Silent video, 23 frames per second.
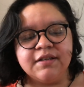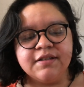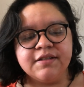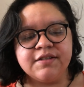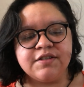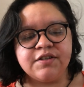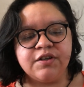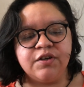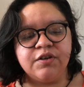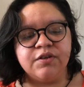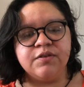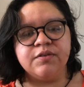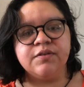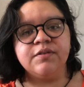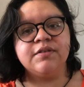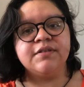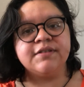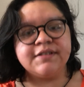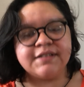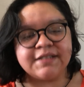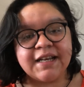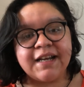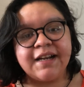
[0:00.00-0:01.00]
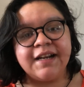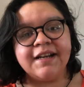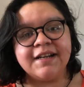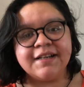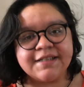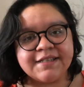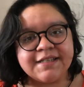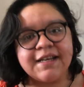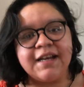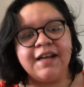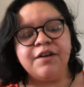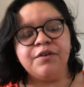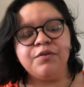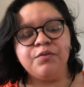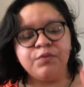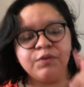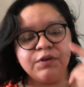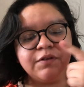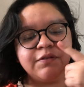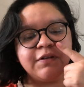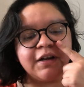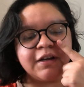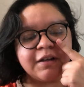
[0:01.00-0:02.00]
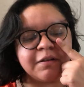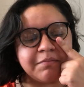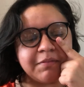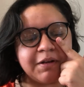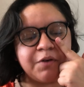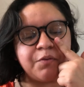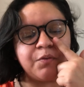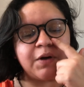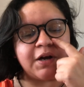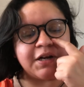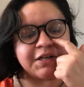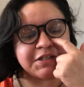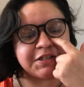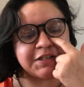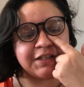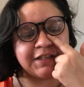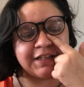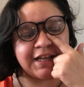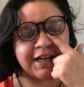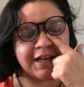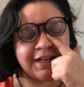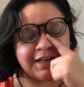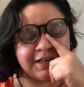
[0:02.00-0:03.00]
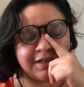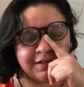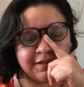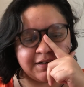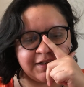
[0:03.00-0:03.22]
So 10 out of 10. Would recommend watching that